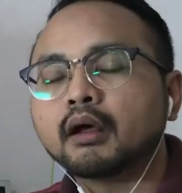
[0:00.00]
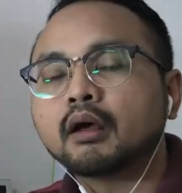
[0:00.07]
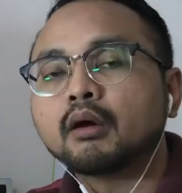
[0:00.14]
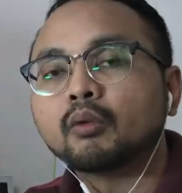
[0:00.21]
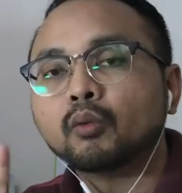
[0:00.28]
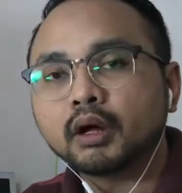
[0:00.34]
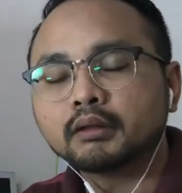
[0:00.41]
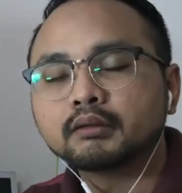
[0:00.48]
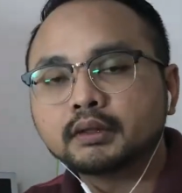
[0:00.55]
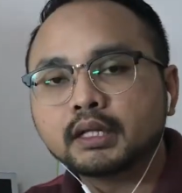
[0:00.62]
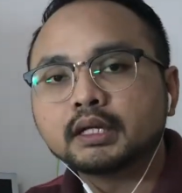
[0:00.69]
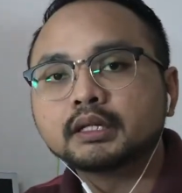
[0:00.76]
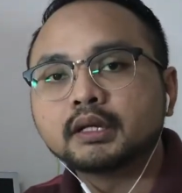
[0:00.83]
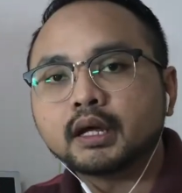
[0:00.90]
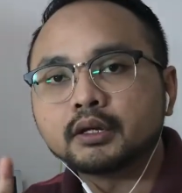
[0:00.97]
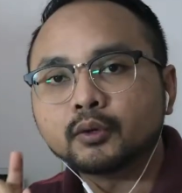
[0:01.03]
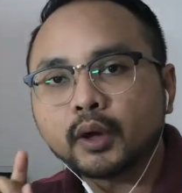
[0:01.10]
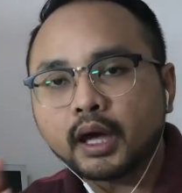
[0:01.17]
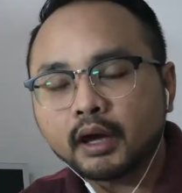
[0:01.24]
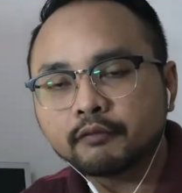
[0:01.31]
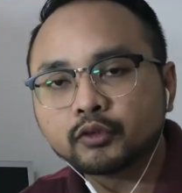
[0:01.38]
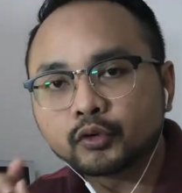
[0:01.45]
But one
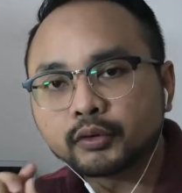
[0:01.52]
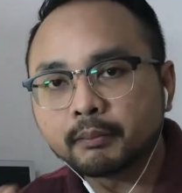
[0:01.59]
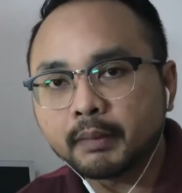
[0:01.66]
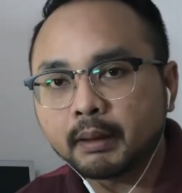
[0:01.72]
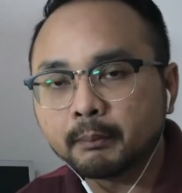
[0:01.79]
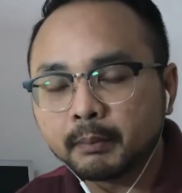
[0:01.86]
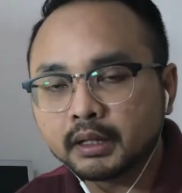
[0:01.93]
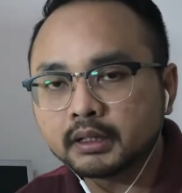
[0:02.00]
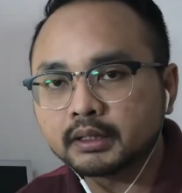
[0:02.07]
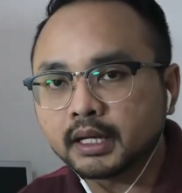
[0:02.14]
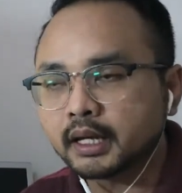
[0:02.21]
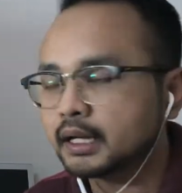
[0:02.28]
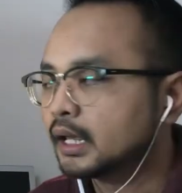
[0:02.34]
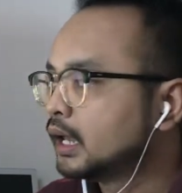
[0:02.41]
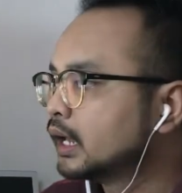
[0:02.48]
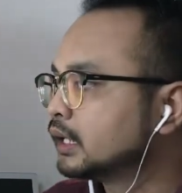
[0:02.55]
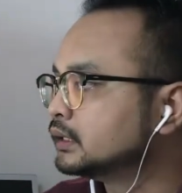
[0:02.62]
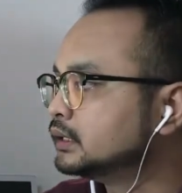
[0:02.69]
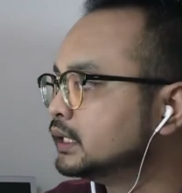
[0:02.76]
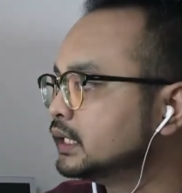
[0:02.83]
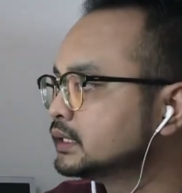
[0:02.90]
thing that you have to remember that